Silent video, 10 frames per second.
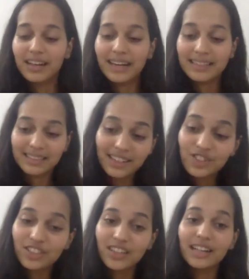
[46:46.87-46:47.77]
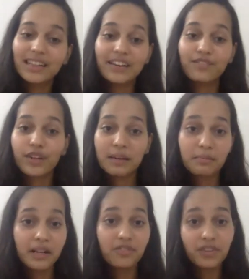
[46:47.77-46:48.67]
is an engineer and therefore can
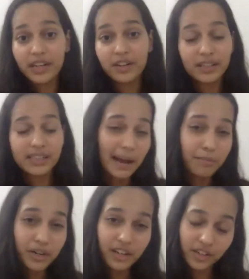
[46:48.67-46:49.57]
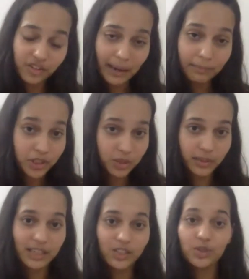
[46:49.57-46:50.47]
build really good camera contraptions
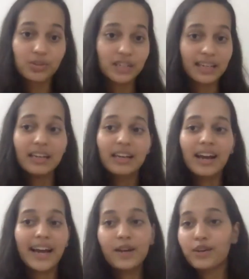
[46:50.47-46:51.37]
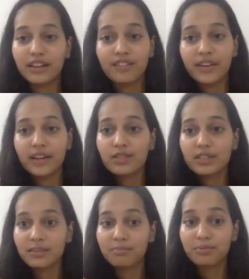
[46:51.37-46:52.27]
when he's shooting i know another friend who's
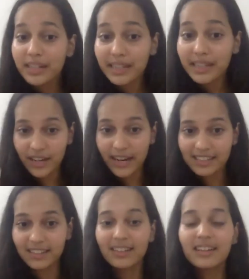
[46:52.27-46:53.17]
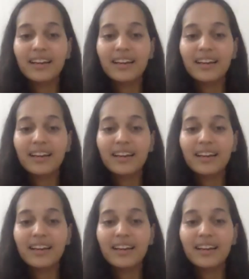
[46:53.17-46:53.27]
a brilliant writer